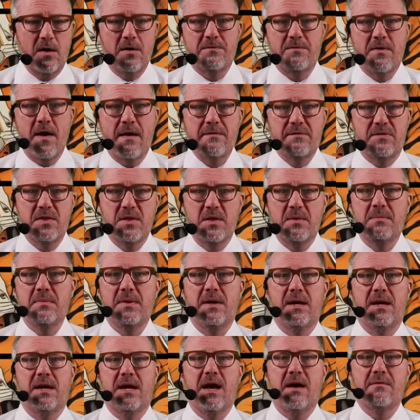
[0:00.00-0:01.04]
all 5 of
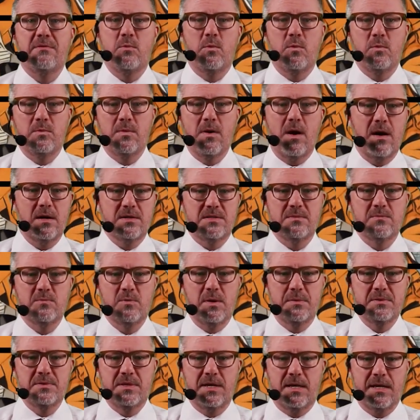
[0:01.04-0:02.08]
them have an
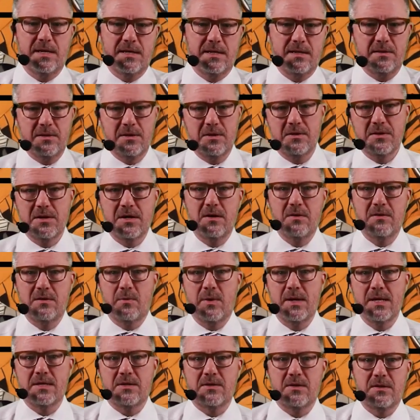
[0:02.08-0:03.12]
awesome website and a logo
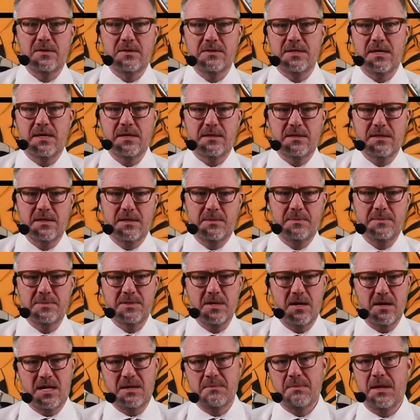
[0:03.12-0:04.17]
and a way to contact
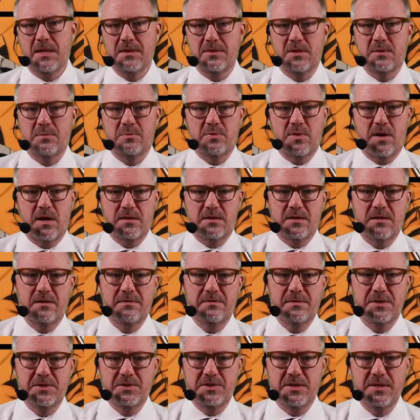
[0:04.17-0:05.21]
them, talking about their product
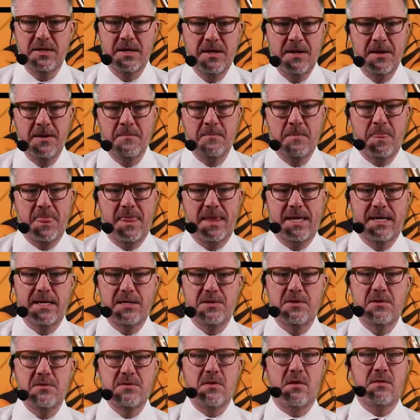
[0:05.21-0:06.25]
and their vision,
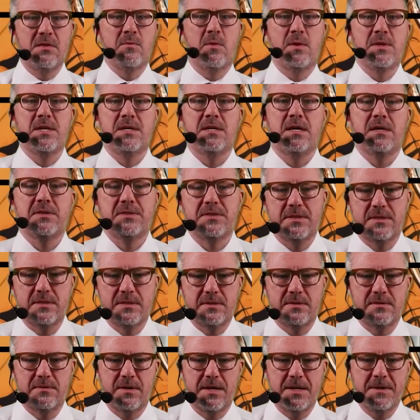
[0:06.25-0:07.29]
and you're the only one that
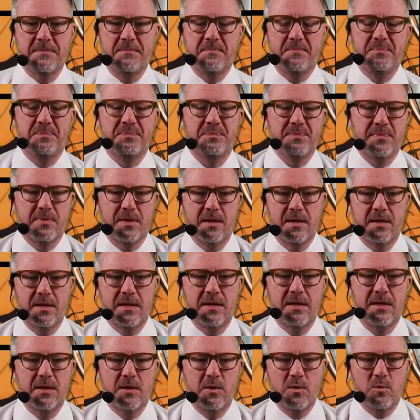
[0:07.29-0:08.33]
doesn't, right?
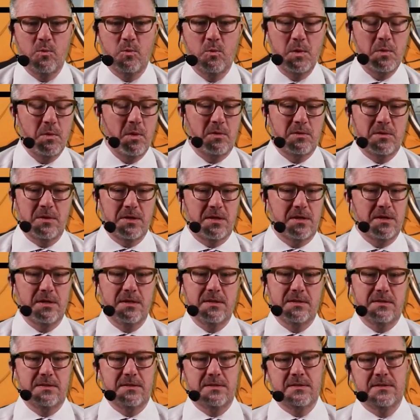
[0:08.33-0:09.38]
We won't look
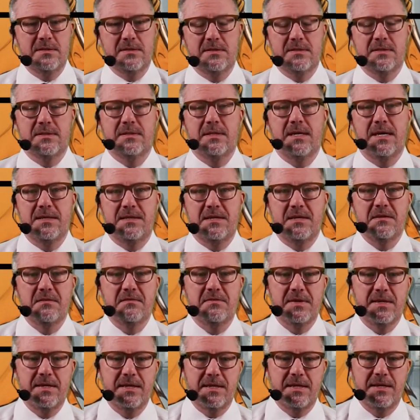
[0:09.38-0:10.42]
good at the
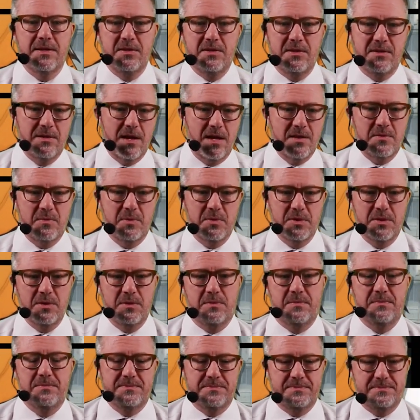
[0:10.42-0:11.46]
event, and neither will
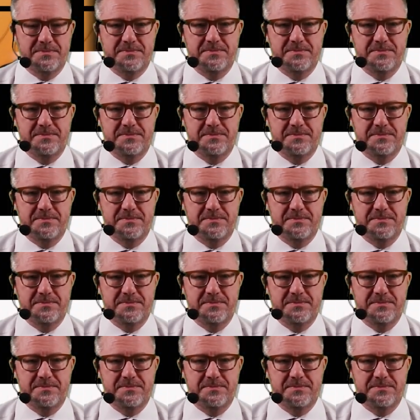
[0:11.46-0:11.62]
you.